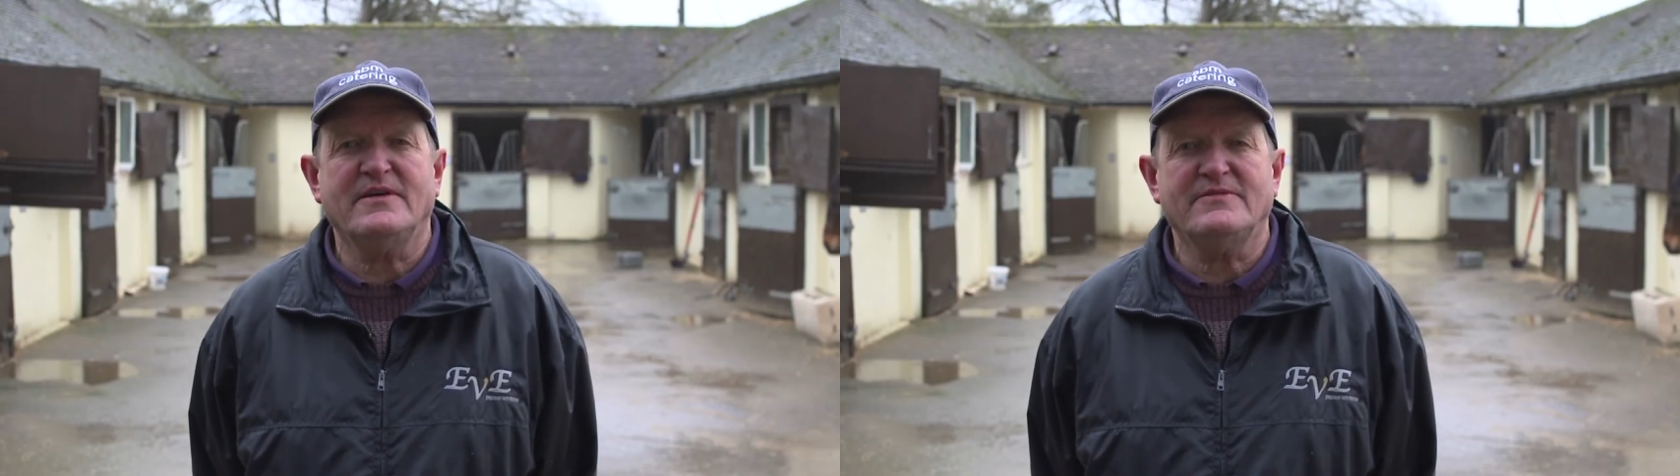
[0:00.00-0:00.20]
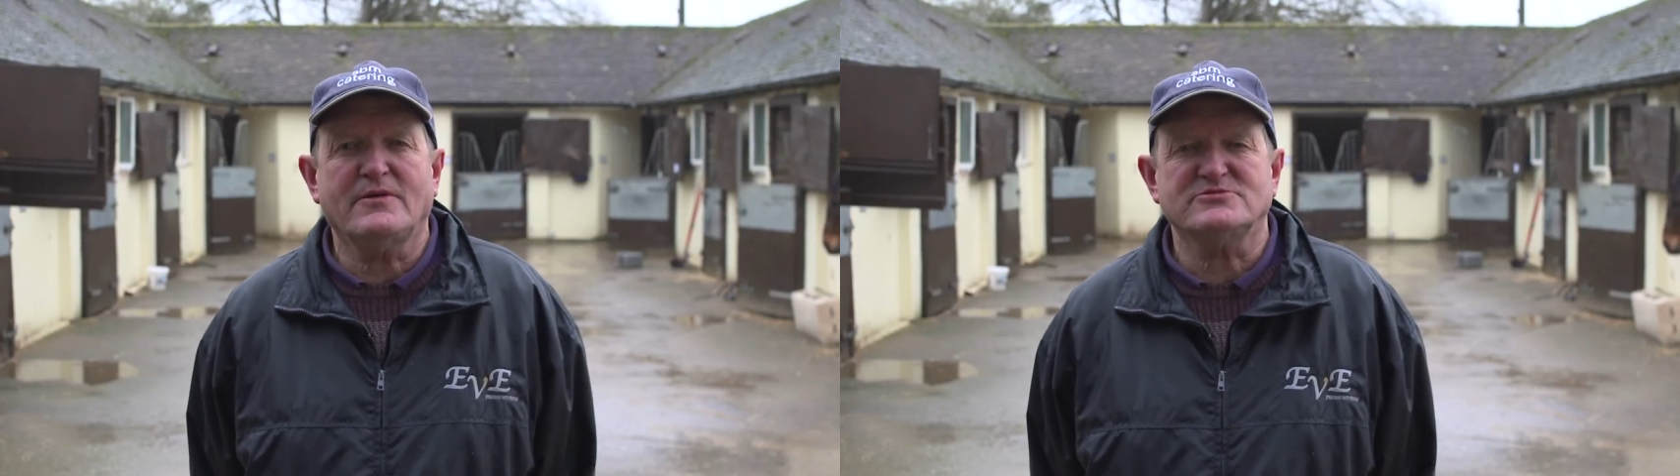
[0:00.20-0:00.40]

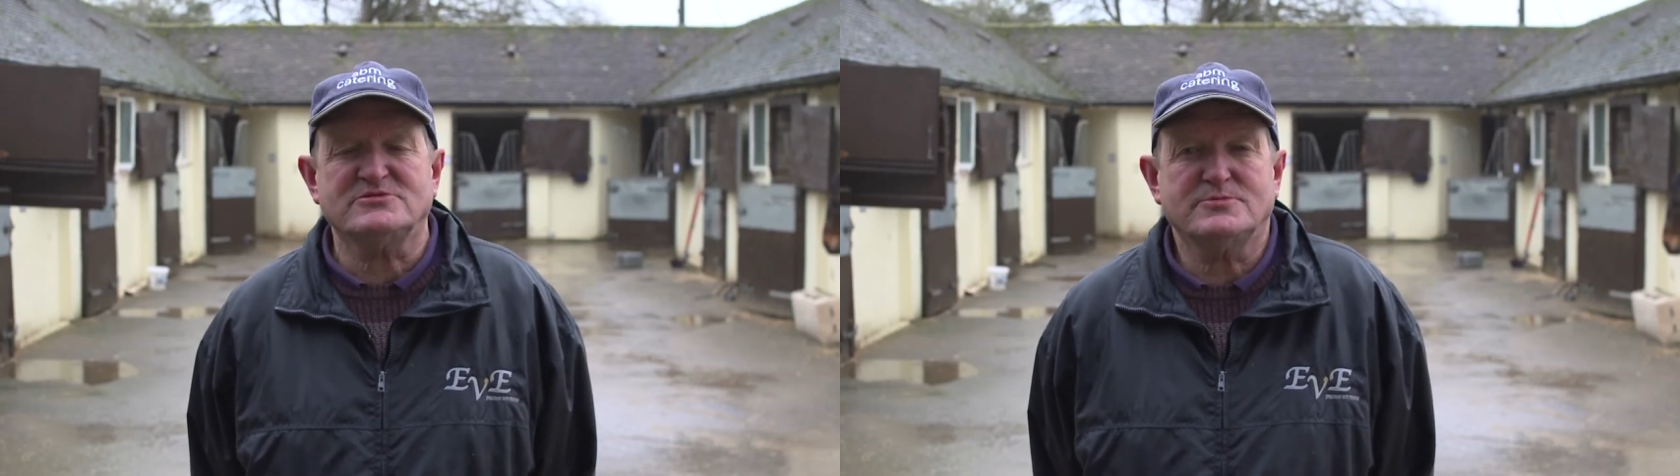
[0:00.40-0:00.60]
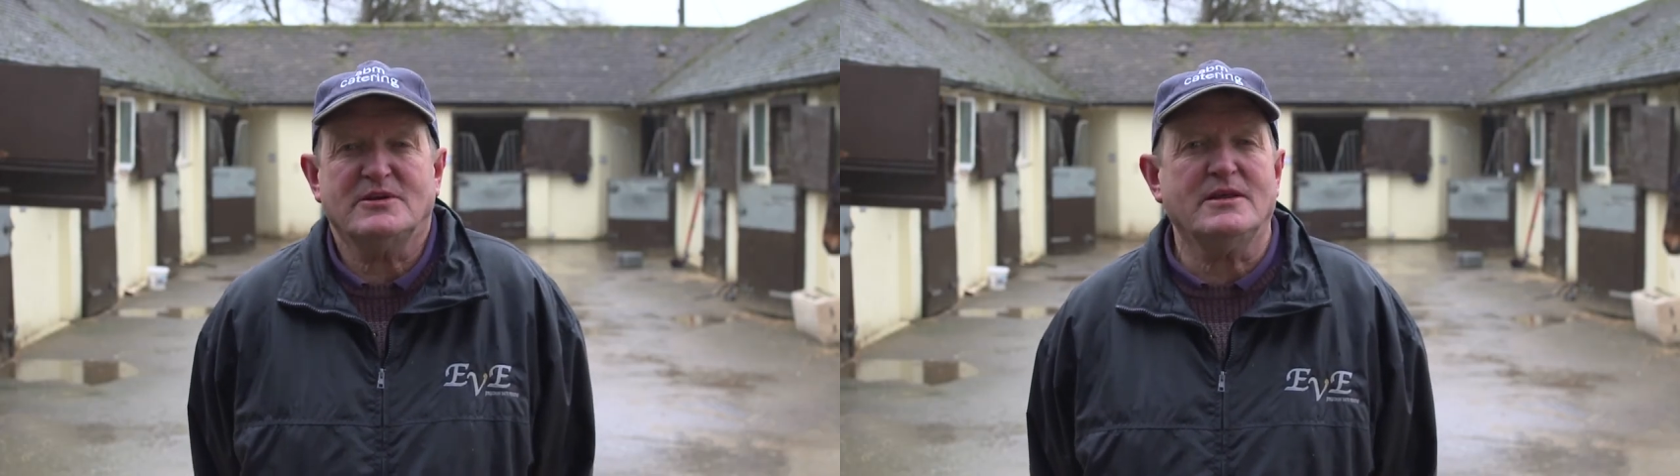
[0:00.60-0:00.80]
If I was
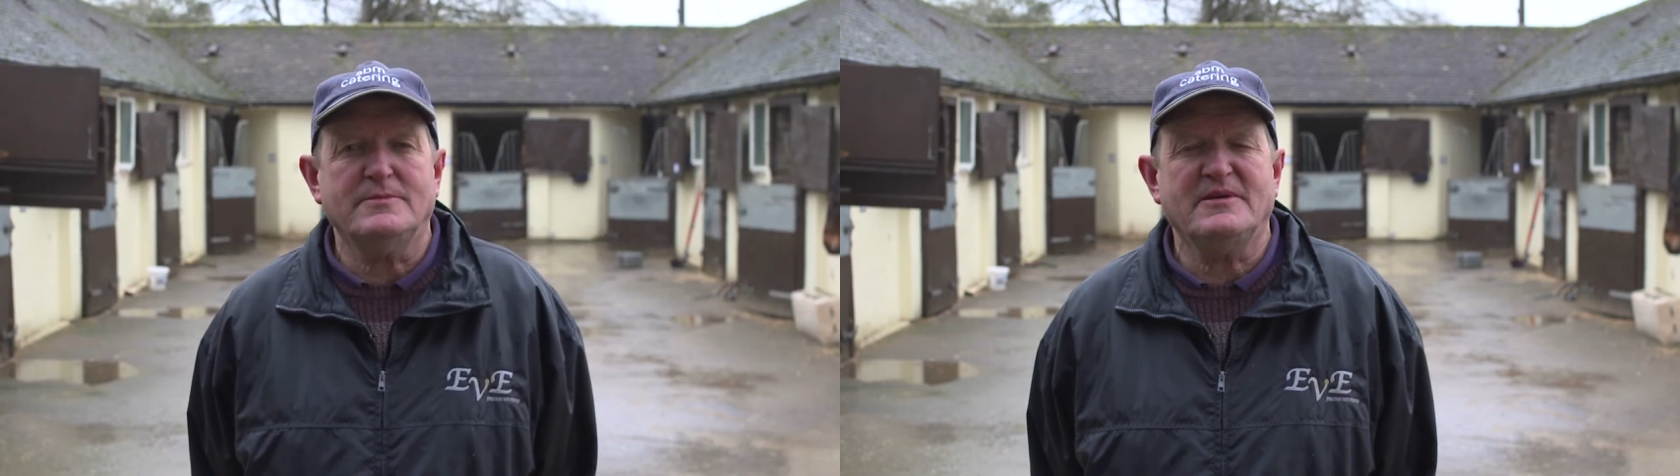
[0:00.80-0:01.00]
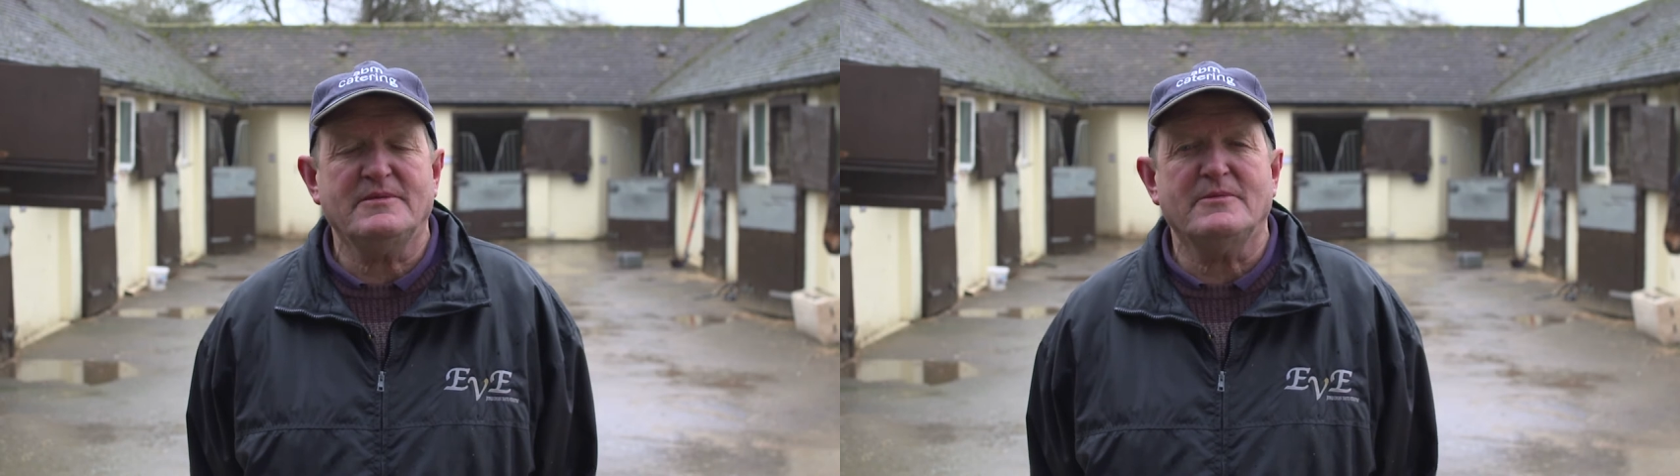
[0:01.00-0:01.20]
to win,
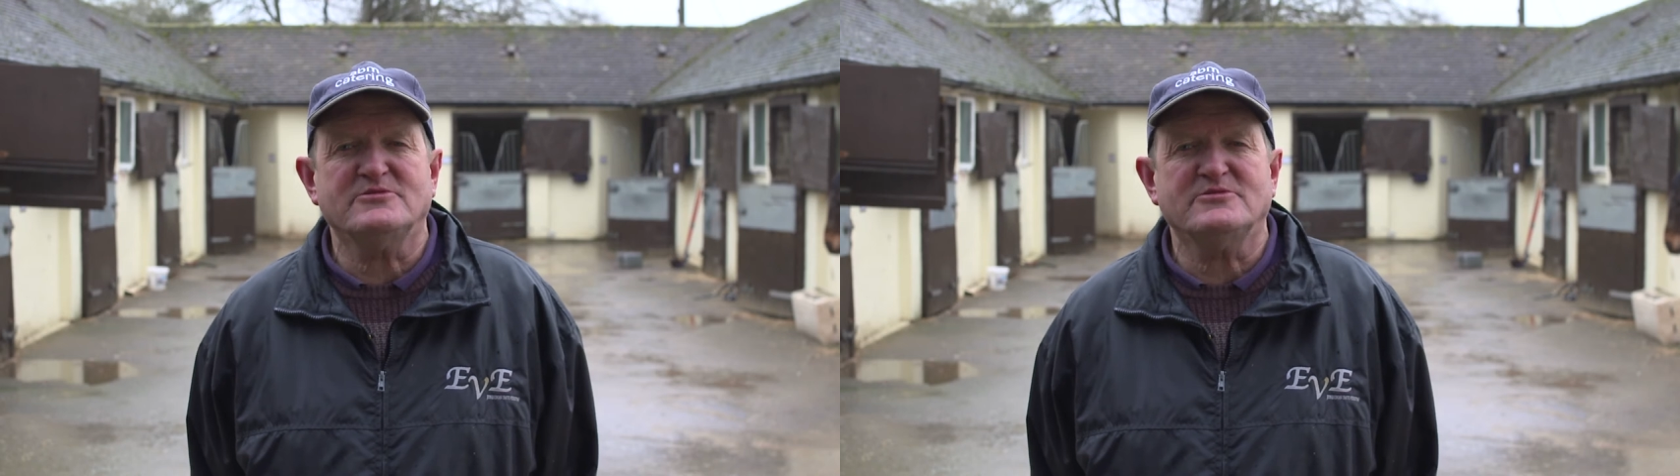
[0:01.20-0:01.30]
it'd be the